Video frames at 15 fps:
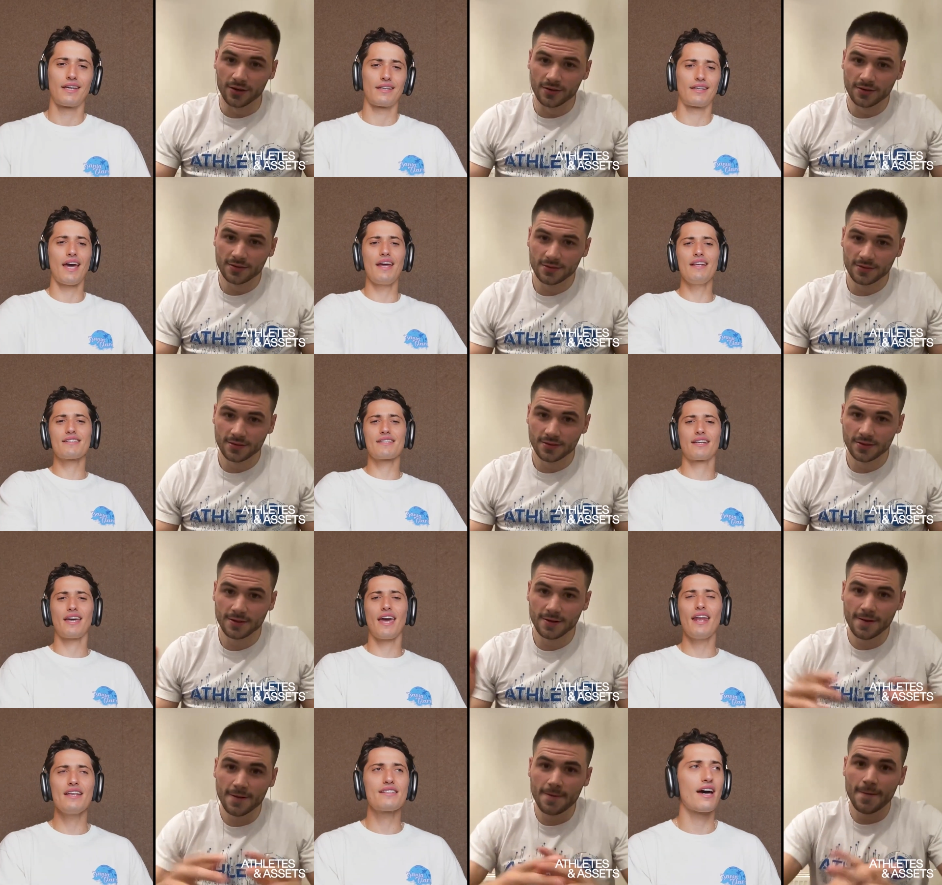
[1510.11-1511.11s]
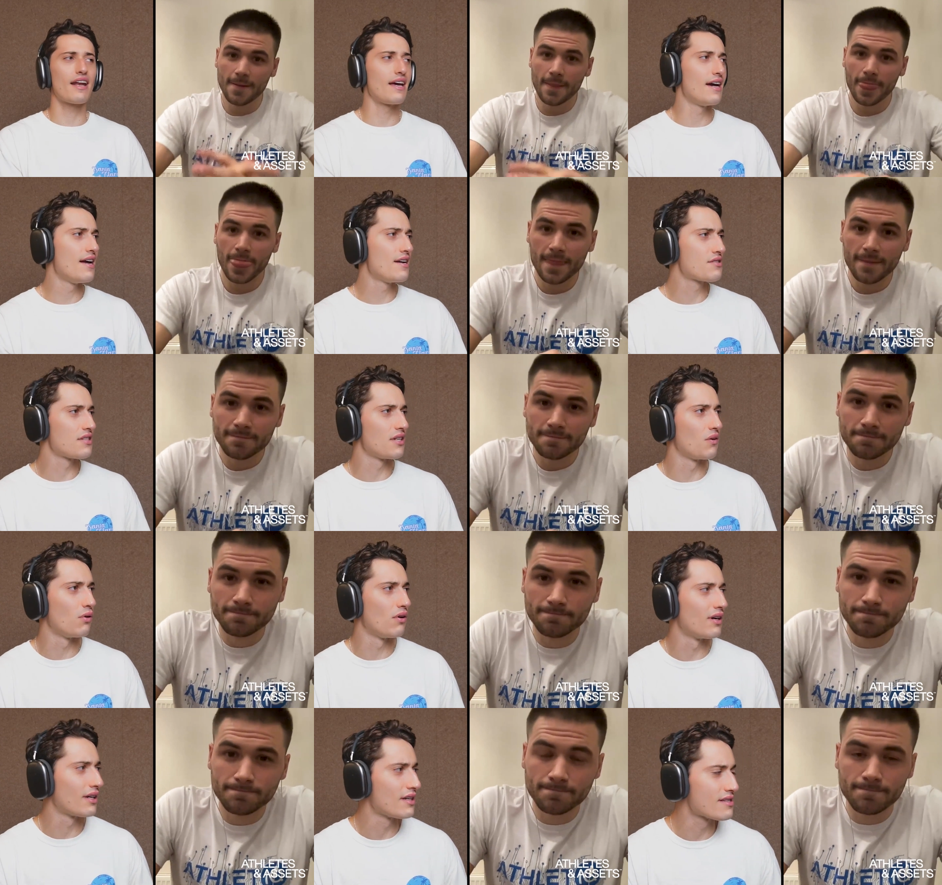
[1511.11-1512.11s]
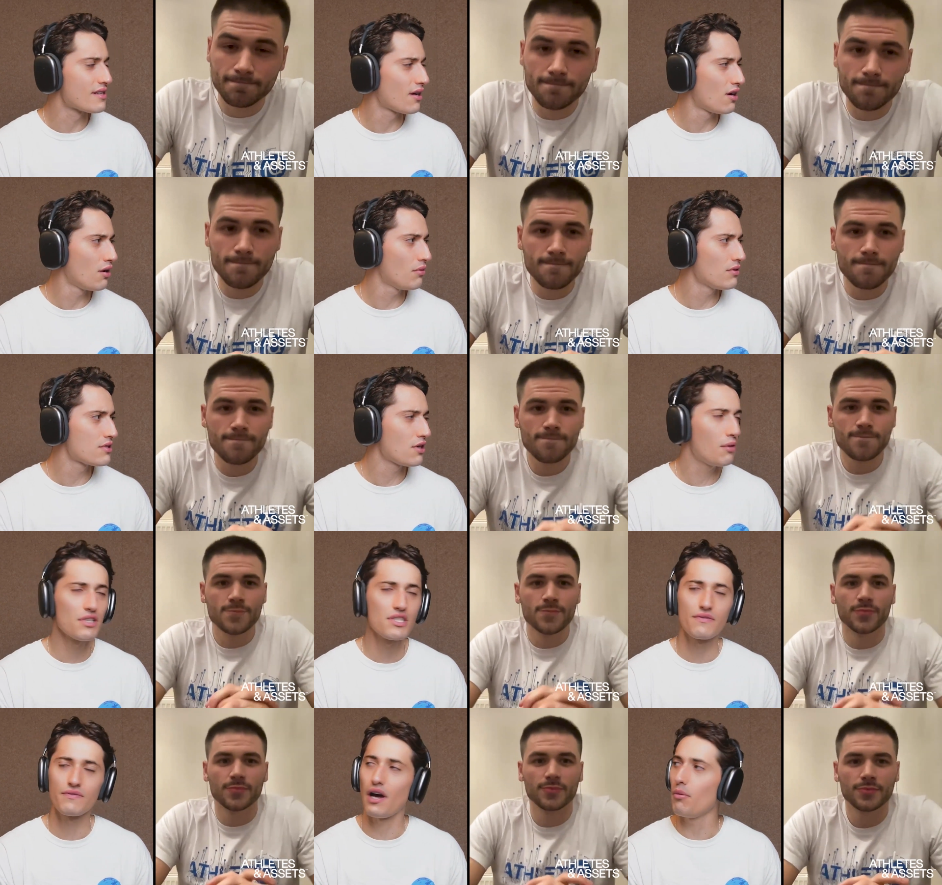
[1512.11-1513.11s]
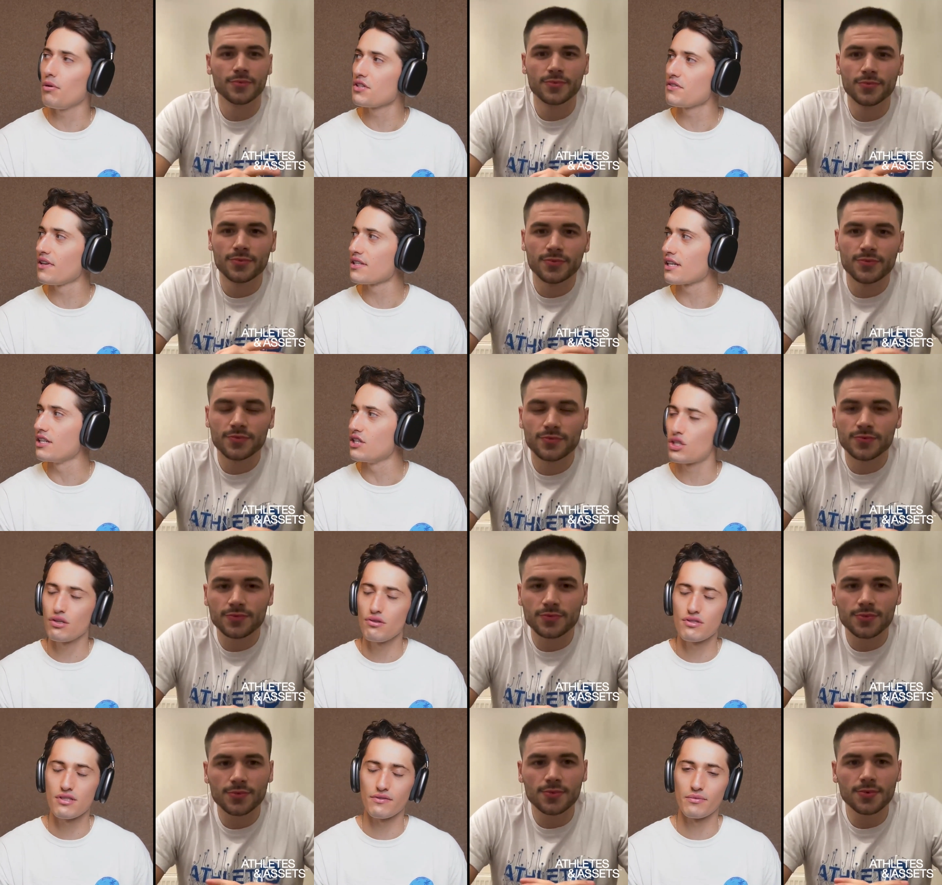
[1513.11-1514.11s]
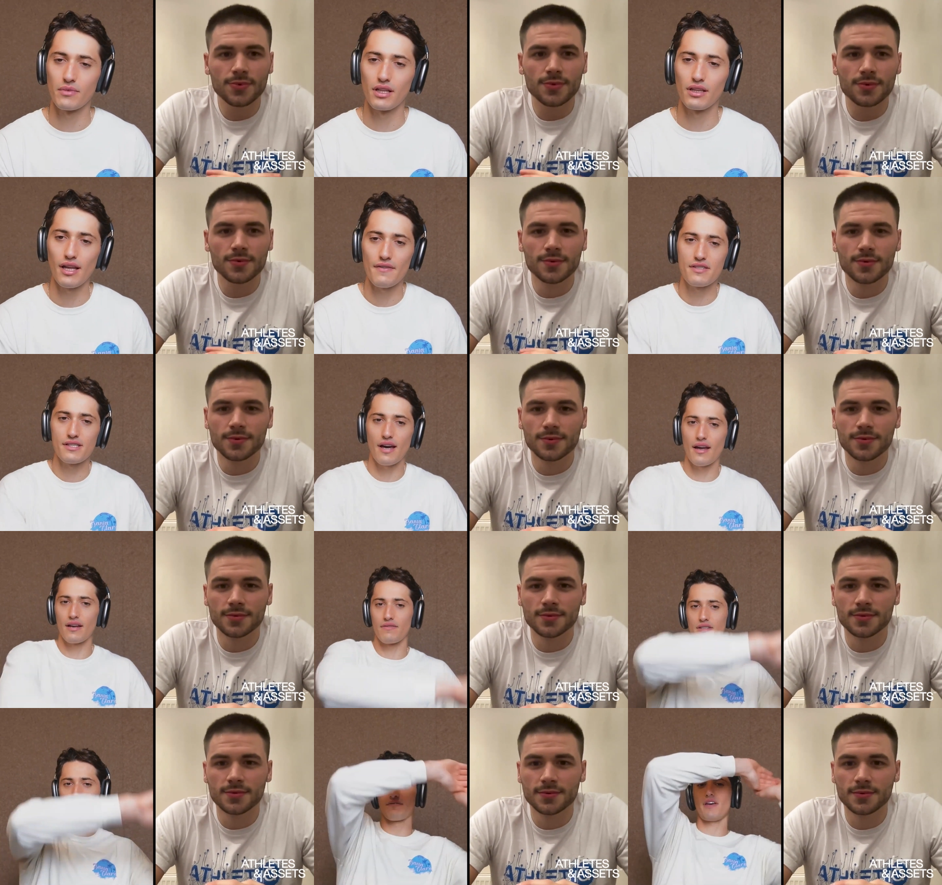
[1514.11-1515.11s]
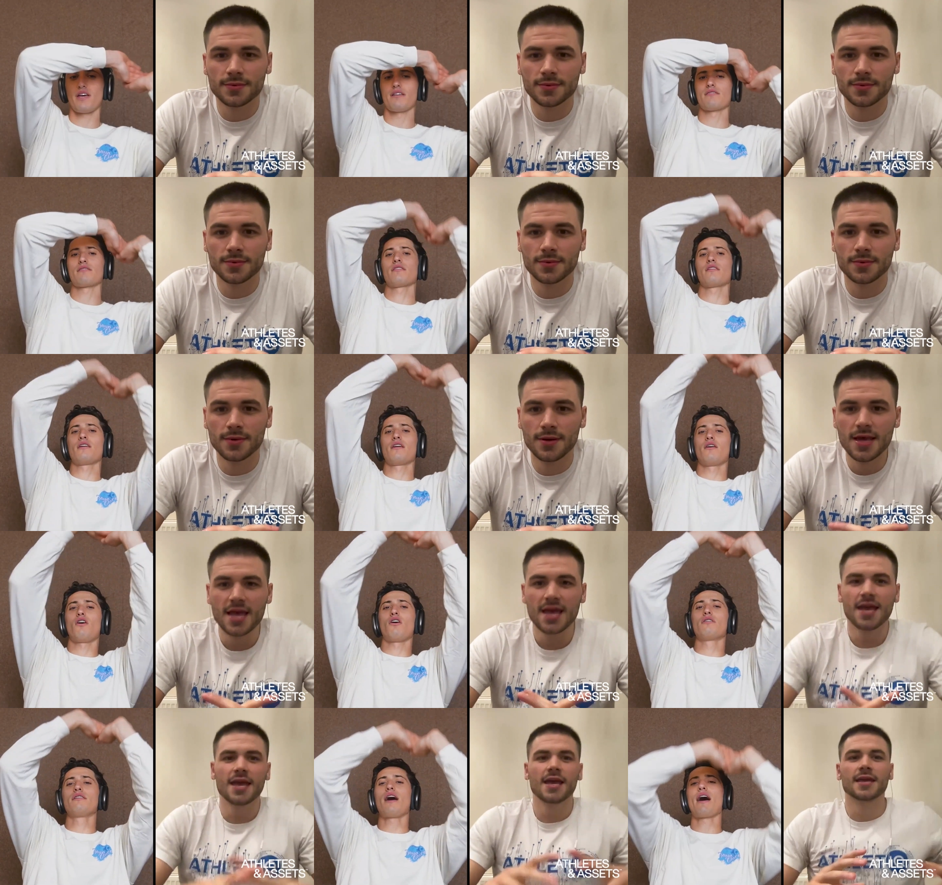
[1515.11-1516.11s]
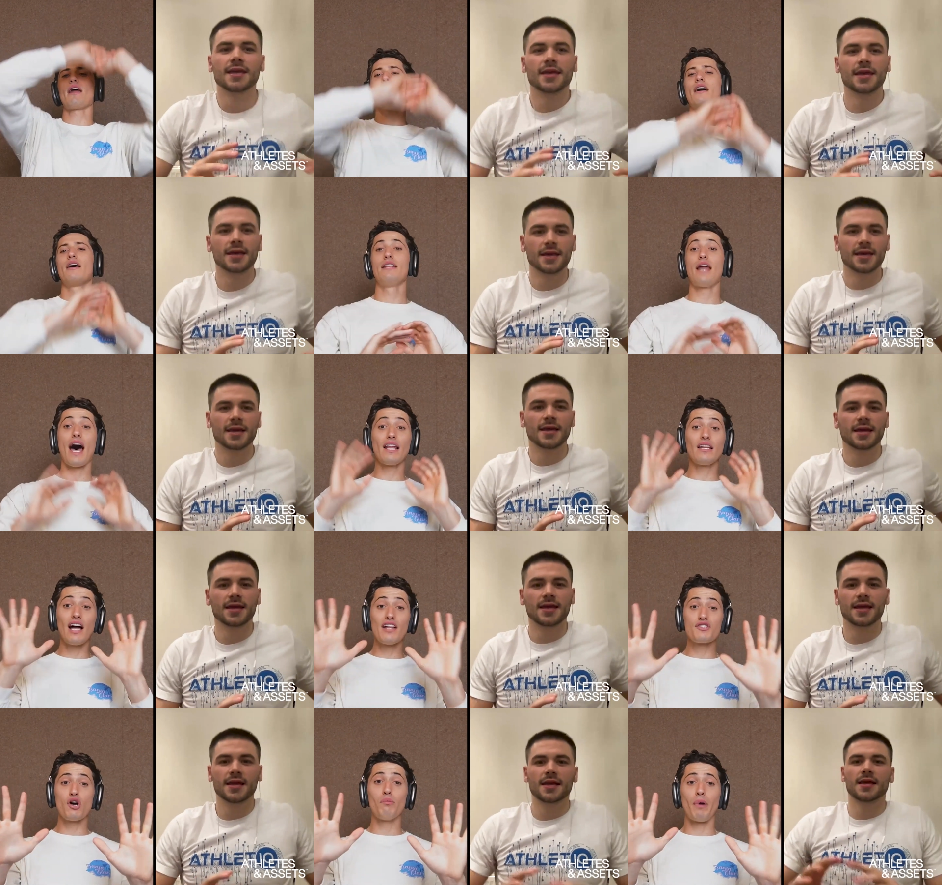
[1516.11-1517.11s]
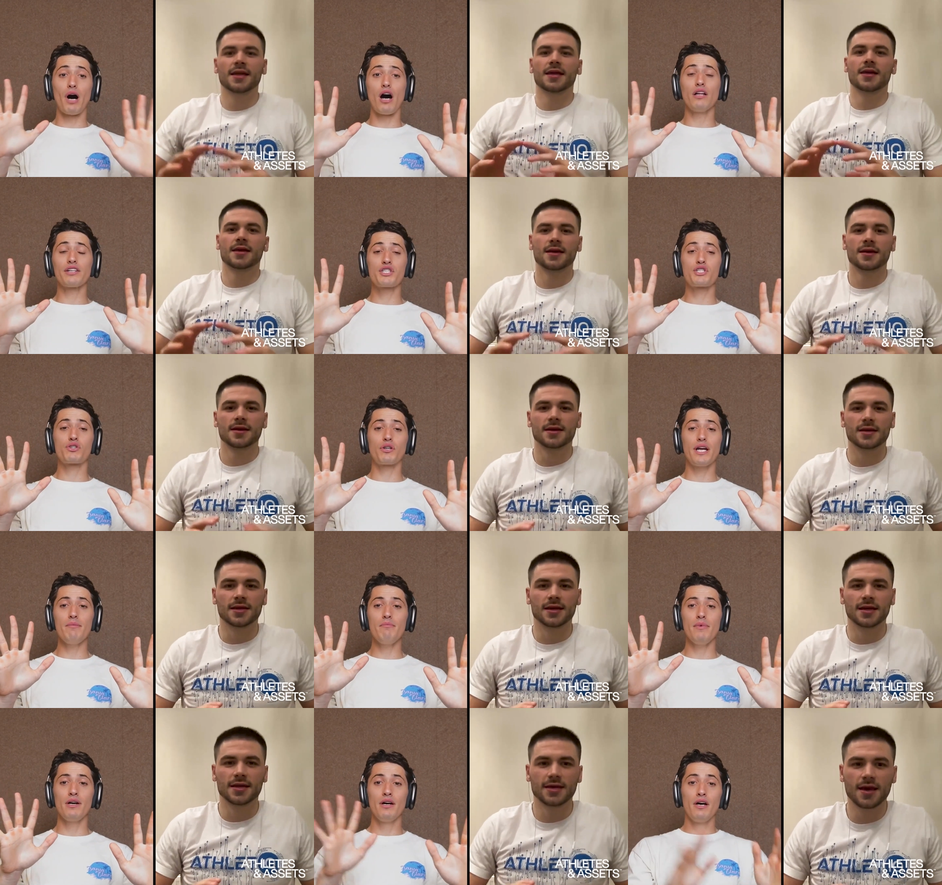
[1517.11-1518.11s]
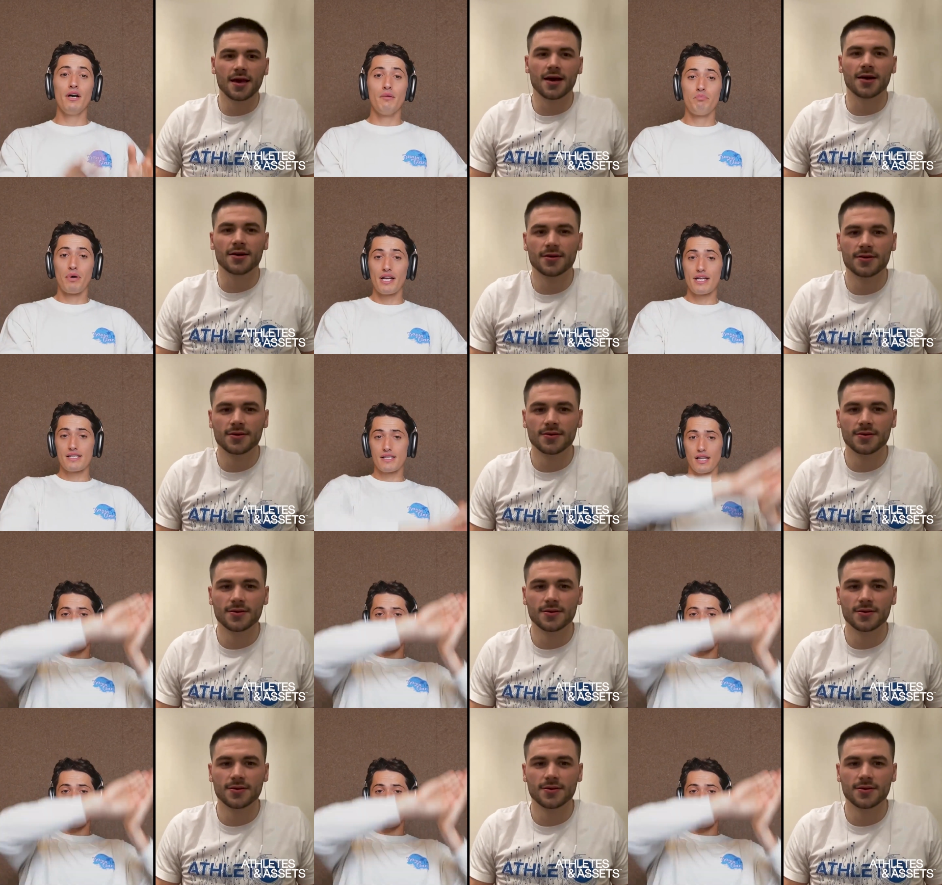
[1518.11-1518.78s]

Speaker 1: KD's KD's got an interesting one because it almost he almost almost feels like he shoots it from the left side of his face, not not Lonzo Ball extreme, yeah, but it's